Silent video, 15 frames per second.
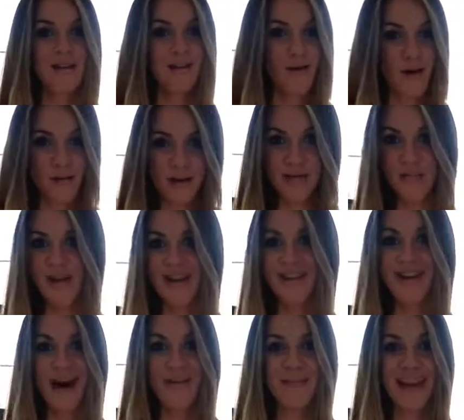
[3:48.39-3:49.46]
You'll always be on
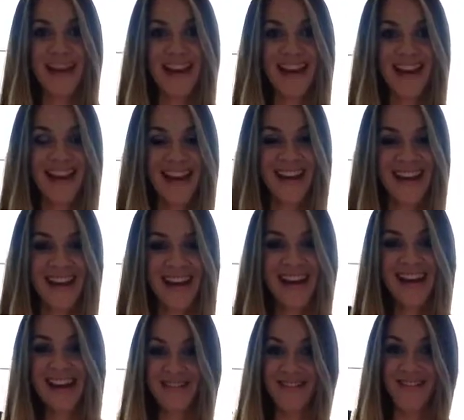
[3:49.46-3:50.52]
top again.
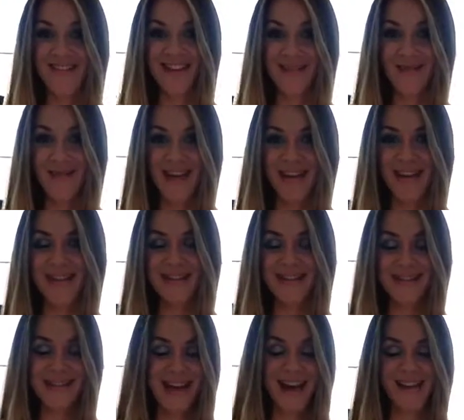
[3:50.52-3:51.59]
Even if you don't feel it,
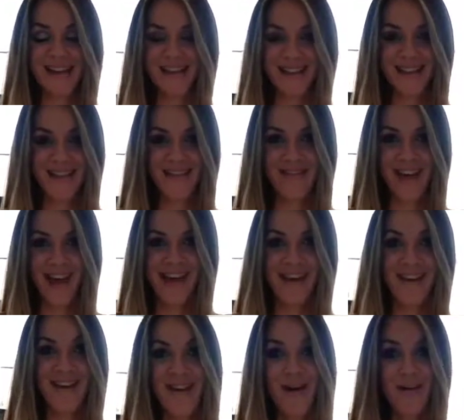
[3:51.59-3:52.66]
just tell yourself that
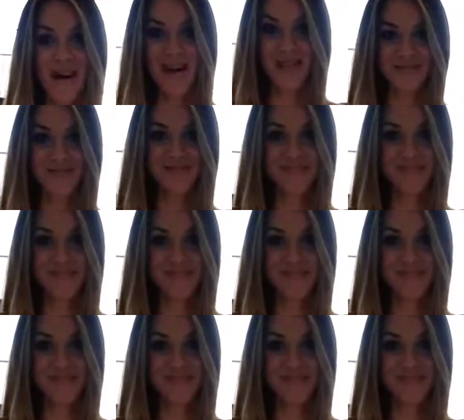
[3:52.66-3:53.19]
and know it.